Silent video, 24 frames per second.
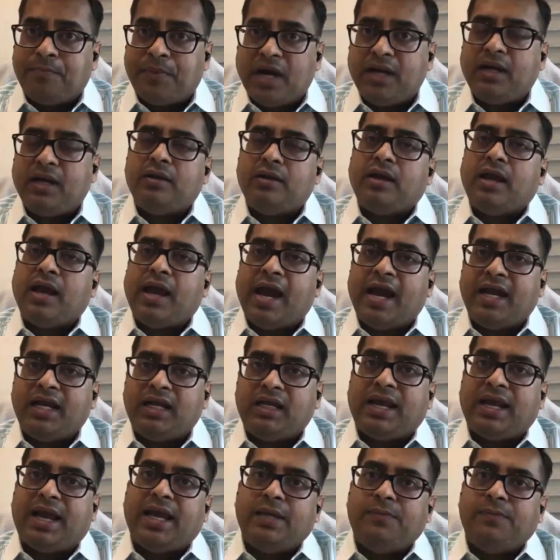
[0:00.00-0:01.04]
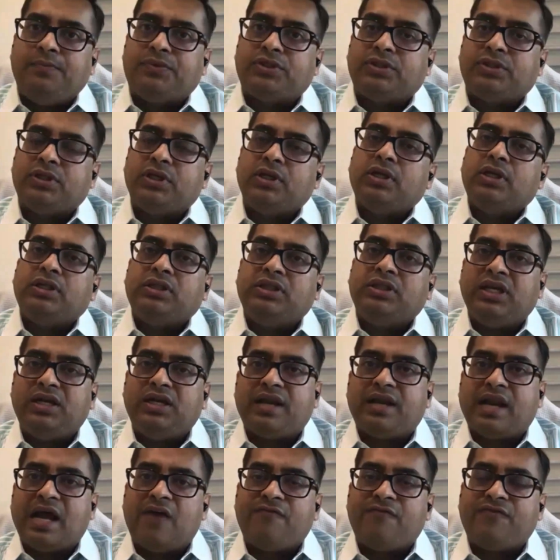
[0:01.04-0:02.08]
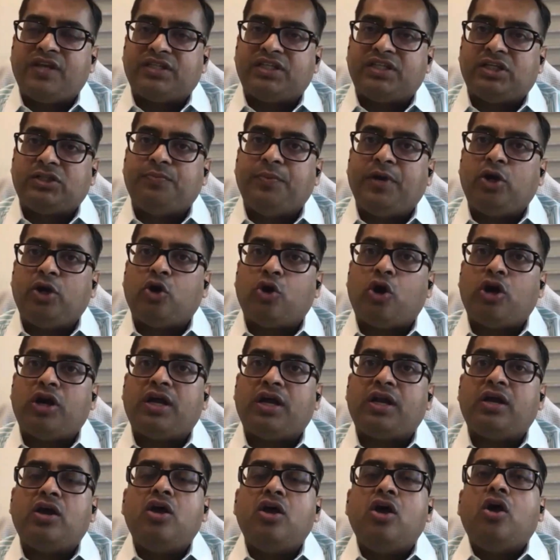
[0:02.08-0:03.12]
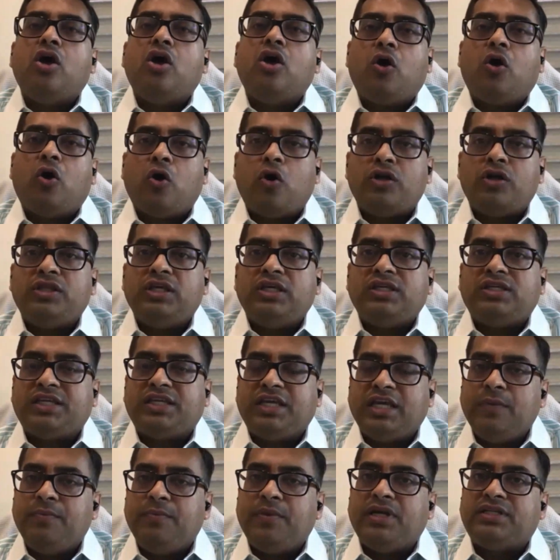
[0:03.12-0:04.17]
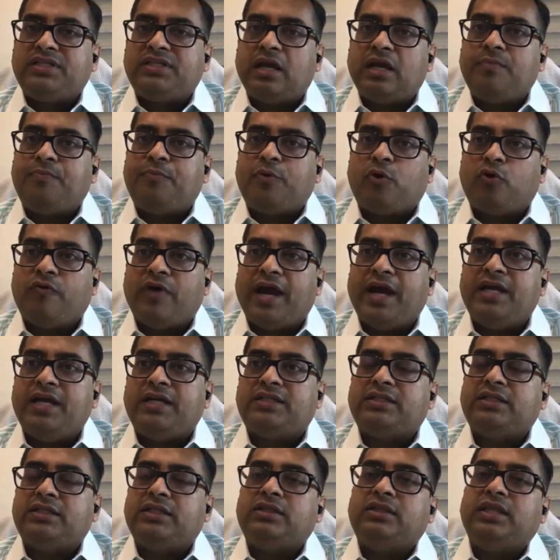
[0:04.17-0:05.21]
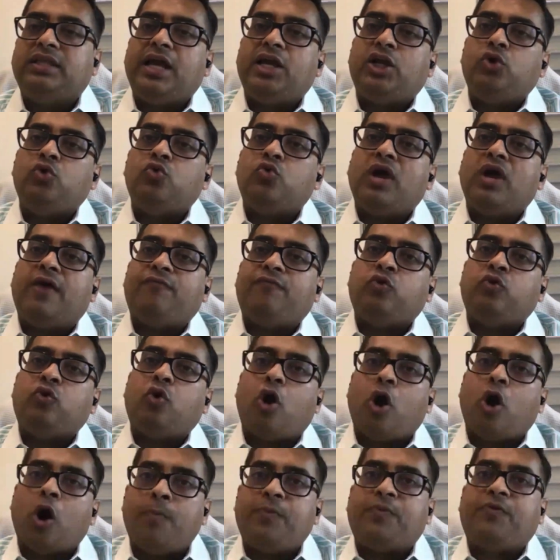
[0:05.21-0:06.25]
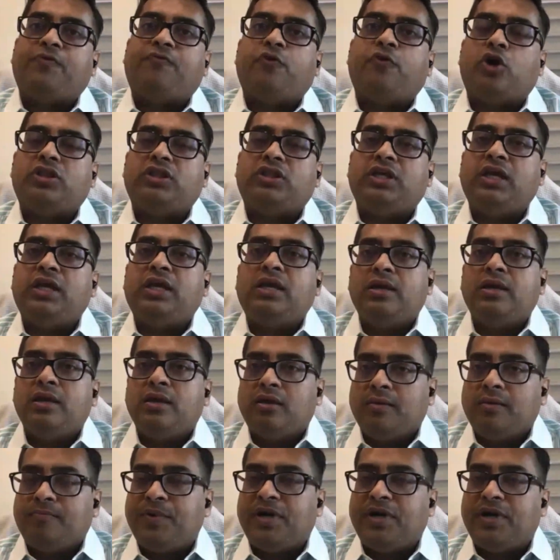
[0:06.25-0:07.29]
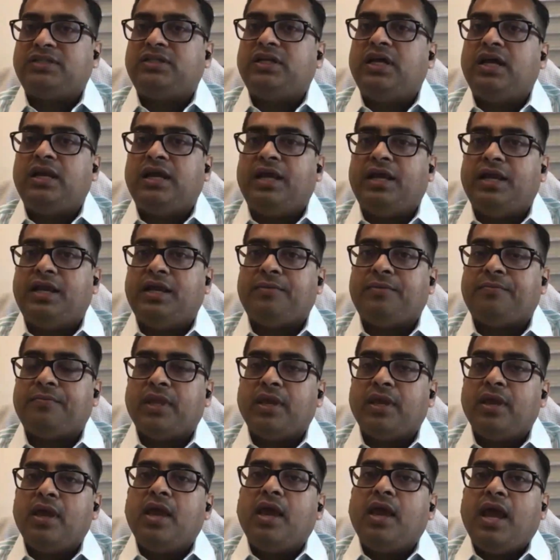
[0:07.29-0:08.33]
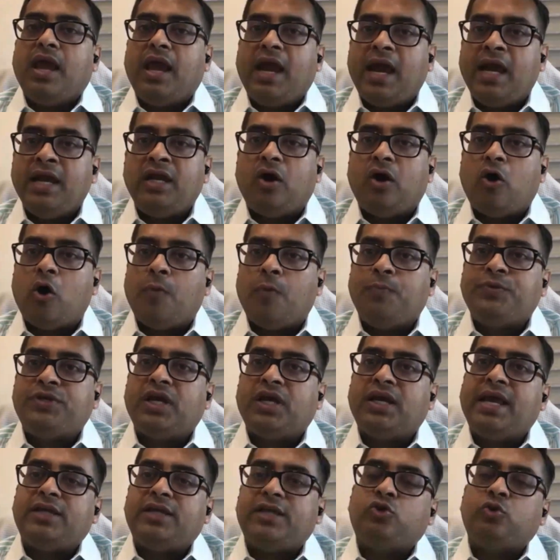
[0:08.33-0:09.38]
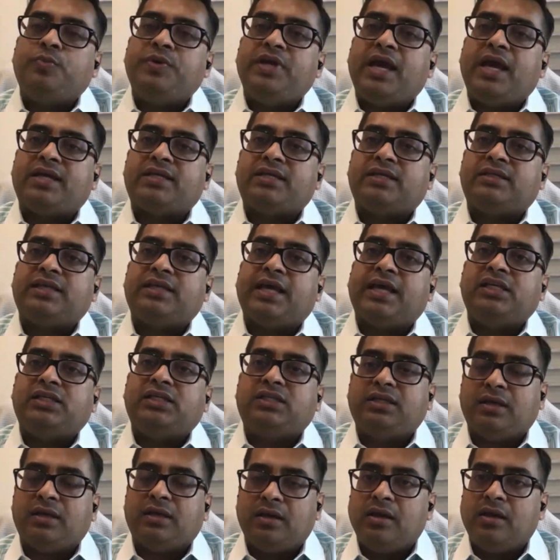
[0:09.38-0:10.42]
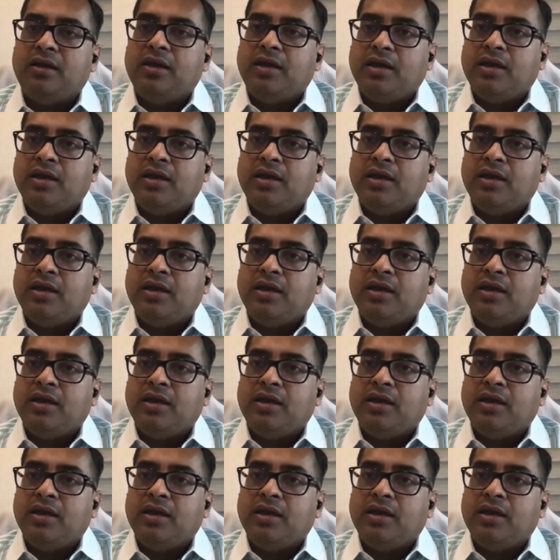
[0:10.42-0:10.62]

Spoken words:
But at times, the draft assessment order or the scheme itself provides that you have to opt for the personal hearing, and option has to be exercised.